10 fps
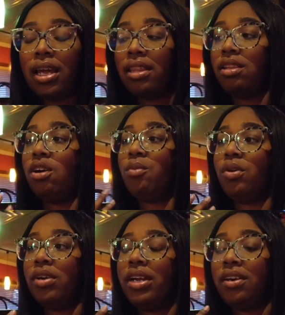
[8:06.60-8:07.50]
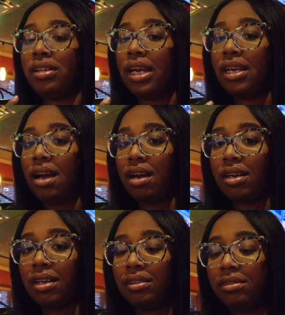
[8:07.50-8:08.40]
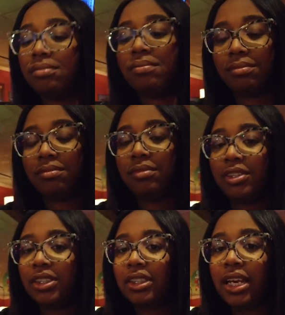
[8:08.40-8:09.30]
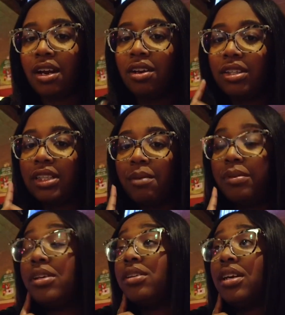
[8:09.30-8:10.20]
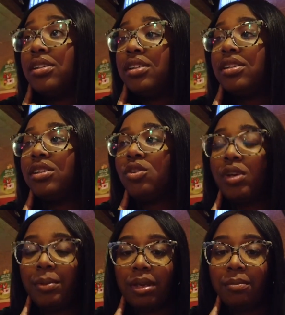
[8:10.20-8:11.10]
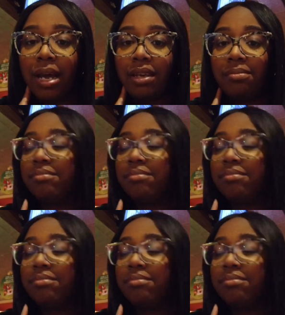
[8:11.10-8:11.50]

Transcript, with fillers: and y'all won't hear Lady Gaga. I'm sick of it. Actually, like on the top of her lungs, screaming. Bye.